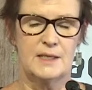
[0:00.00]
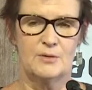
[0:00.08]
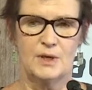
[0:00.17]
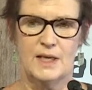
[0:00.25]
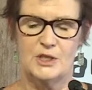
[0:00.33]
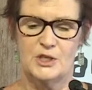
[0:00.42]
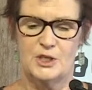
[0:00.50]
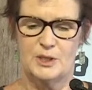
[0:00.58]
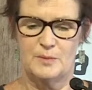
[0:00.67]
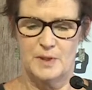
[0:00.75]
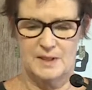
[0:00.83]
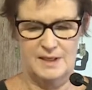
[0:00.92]
the
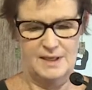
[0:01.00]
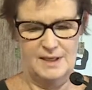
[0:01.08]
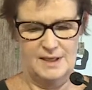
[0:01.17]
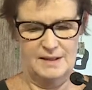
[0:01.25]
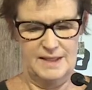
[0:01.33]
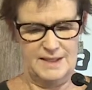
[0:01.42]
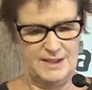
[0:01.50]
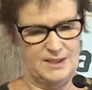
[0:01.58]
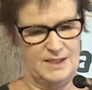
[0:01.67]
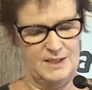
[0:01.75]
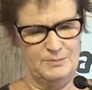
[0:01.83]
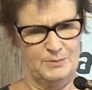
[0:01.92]
relationship, and that's
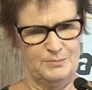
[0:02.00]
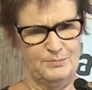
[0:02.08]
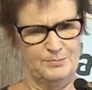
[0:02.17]
um,